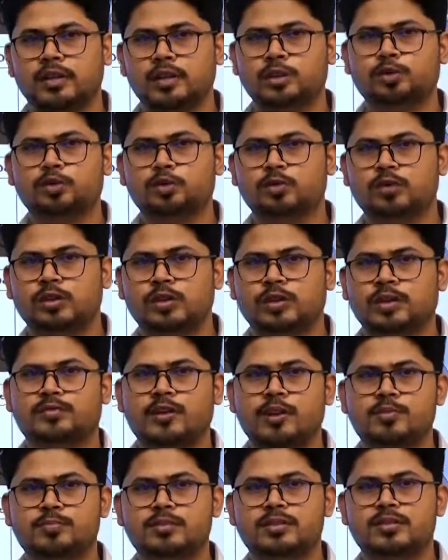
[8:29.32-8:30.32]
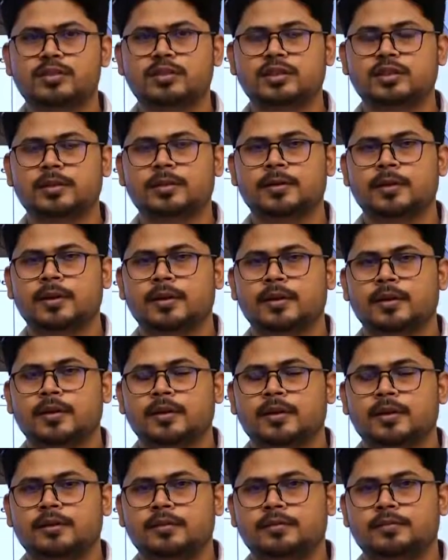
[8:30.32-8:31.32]
to 35%.
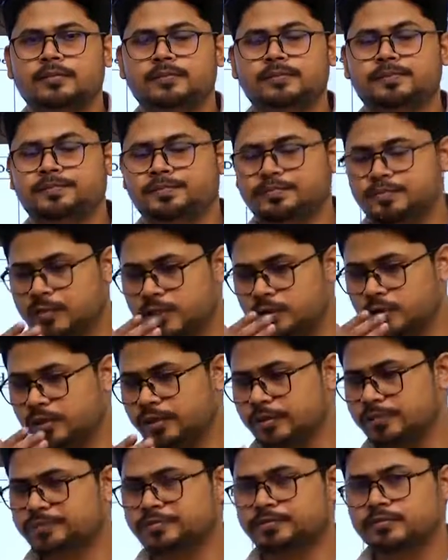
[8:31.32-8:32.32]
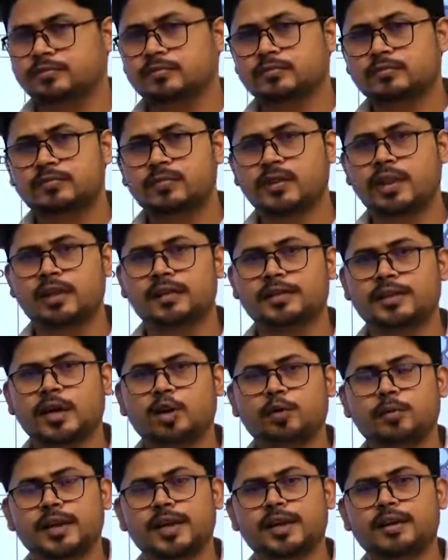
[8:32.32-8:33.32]
Sorry, they are
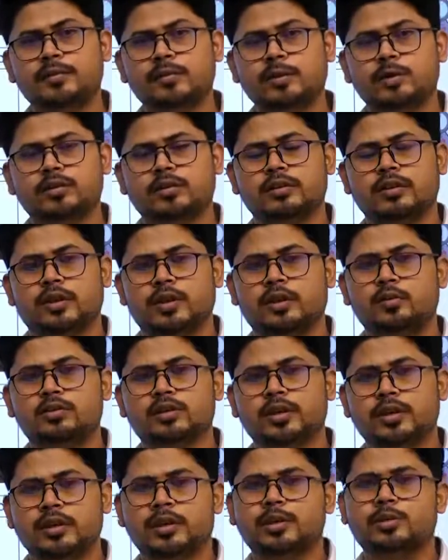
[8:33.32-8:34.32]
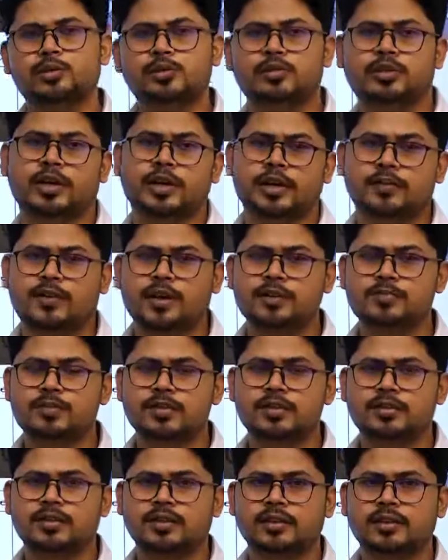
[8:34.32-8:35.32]
operating around 30 to
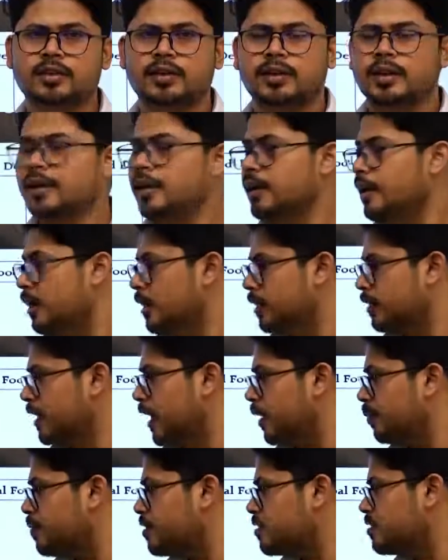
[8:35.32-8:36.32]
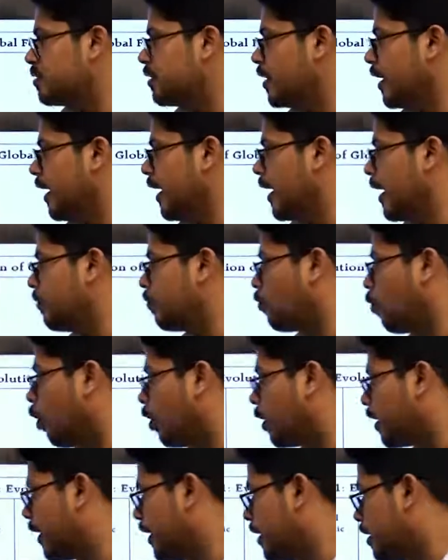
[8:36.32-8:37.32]
35%. That means they have
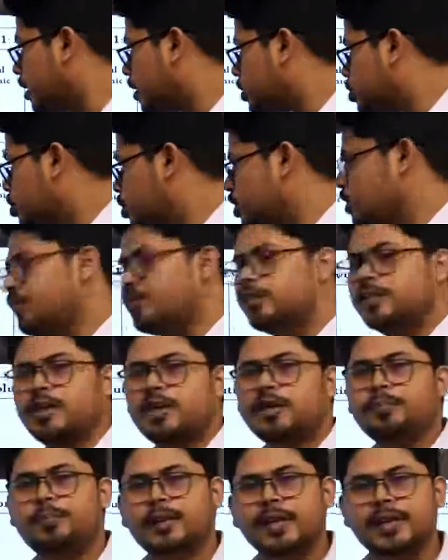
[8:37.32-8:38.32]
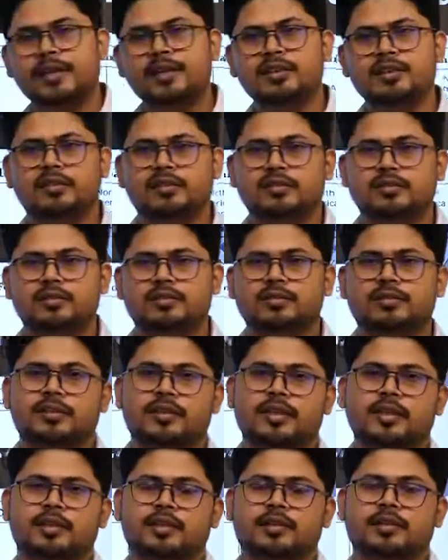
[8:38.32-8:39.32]
already achieved their peaking.
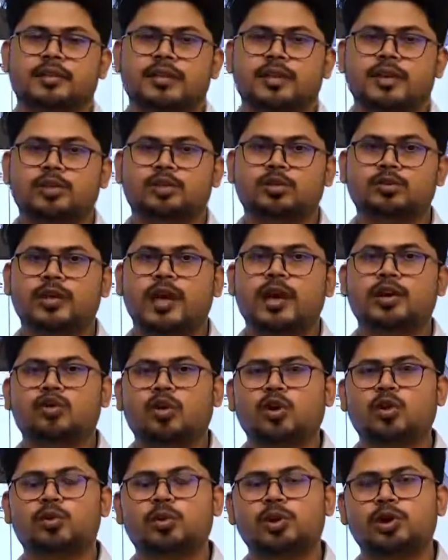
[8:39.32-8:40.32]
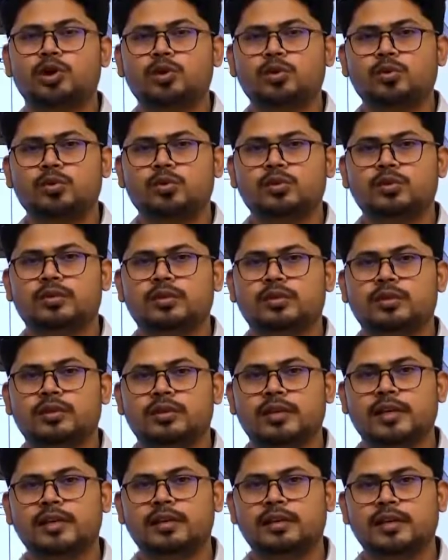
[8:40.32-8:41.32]
Okay, so they are not going to
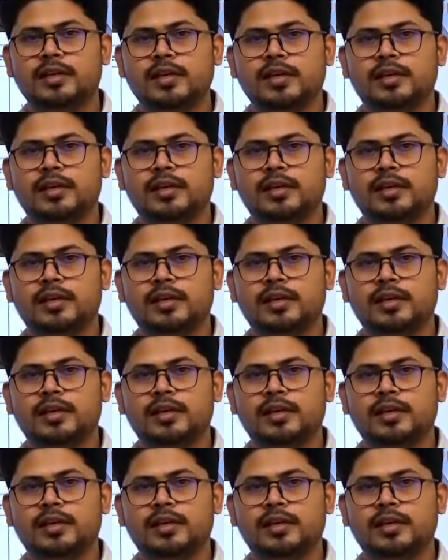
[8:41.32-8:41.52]
their